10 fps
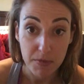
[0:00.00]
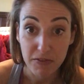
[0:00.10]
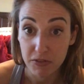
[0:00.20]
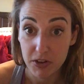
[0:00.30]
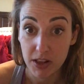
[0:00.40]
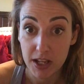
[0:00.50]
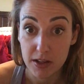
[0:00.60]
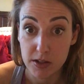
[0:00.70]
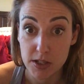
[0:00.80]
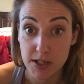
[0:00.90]
If you feel like
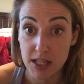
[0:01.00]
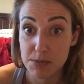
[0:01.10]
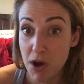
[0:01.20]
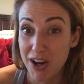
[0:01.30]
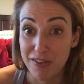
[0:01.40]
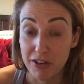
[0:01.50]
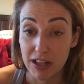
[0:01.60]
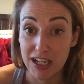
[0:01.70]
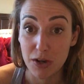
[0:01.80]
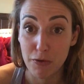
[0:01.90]
it's a dead spot, you feel
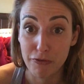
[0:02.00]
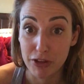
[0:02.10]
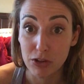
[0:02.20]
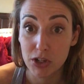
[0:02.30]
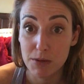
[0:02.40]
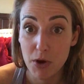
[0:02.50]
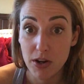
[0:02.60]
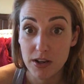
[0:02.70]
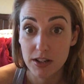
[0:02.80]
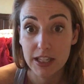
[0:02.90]
like you don't feel good about
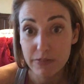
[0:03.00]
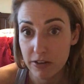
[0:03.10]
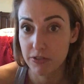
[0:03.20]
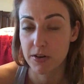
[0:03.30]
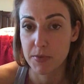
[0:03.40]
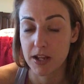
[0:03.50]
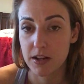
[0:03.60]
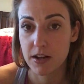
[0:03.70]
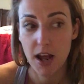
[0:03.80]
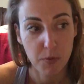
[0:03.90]
it, leave it for a bit
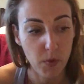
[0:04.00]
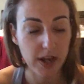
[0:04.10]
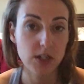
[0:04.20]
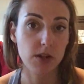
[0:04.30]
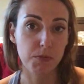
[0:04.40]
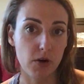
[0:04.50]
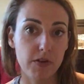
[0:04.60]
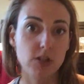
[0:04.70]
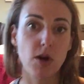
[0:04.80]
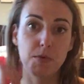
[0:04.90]
and wait till the
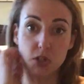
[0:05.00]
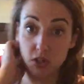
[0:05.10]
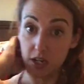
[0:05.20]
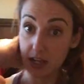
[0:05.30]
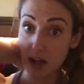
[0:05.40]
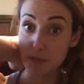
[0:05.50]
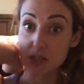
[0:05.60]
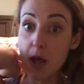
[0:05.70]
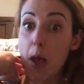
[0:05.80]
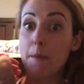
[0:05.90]
perfect opportunity
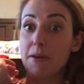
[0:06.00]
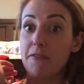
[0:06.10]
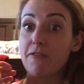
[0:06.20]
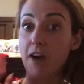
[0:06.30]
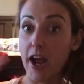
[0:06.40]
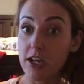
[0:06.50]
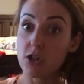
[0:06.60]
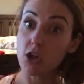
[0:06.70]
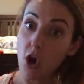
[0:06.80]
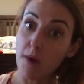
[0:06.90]
comes. But find
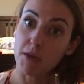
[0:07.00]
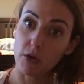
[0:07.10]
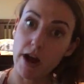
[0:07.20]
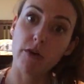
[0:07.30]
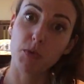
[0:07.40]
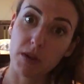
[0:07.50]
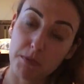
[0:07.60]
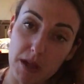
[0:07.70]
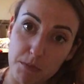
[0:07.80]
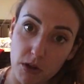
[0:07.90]
your common ground
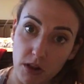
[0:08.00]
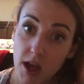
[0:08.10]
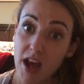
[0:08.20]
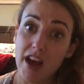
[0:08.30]
with people.